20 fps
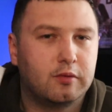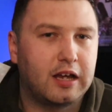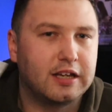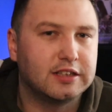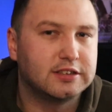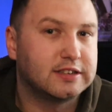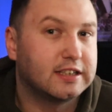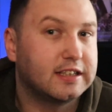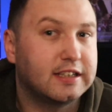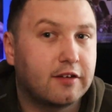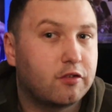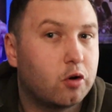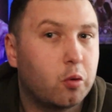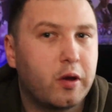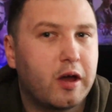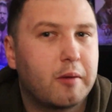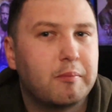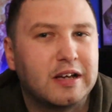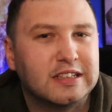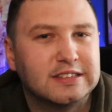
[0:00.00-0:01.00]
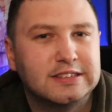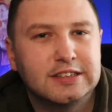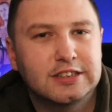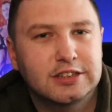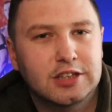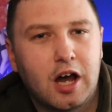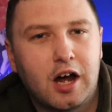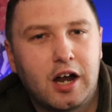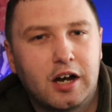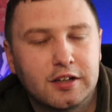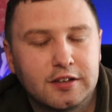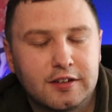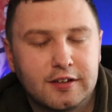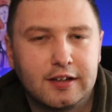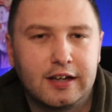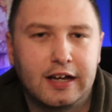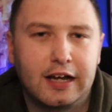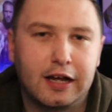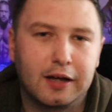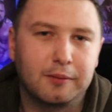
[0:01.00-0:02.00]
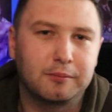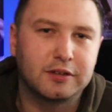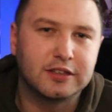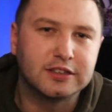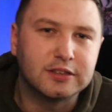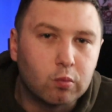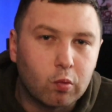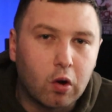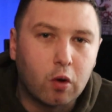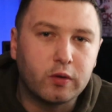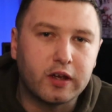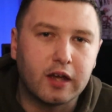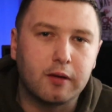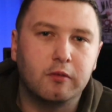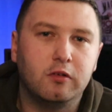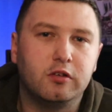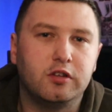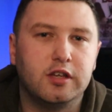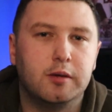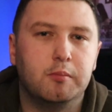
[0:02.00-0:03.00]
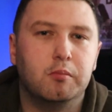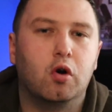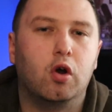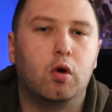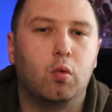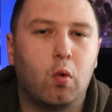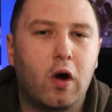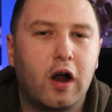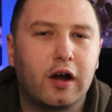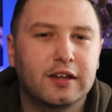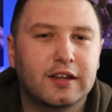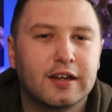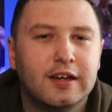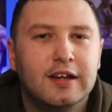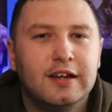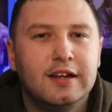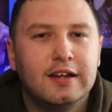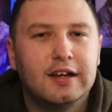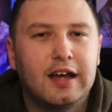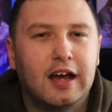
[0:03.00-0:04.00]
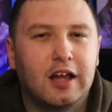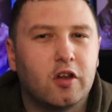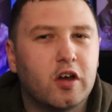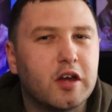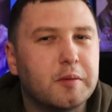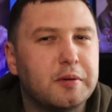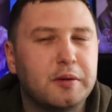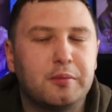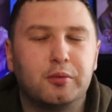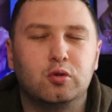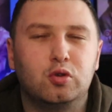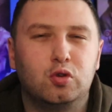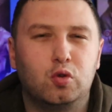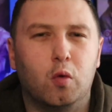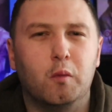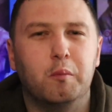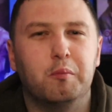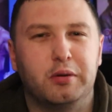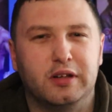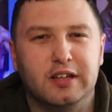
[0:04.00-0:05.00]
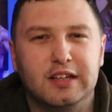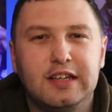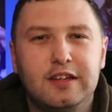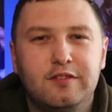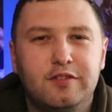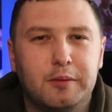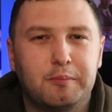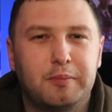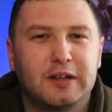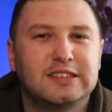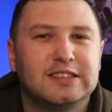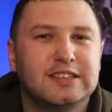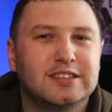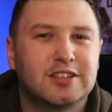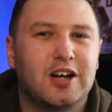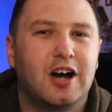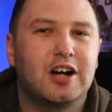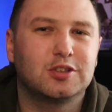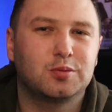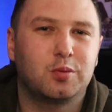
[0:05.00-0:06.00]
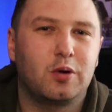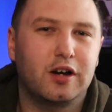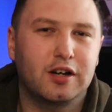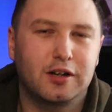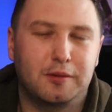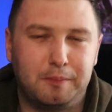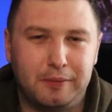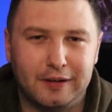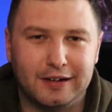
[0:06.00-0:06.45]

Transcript: eh, is to give away a business card because um, it will get you more work. A lot of people don't believe that business cards work,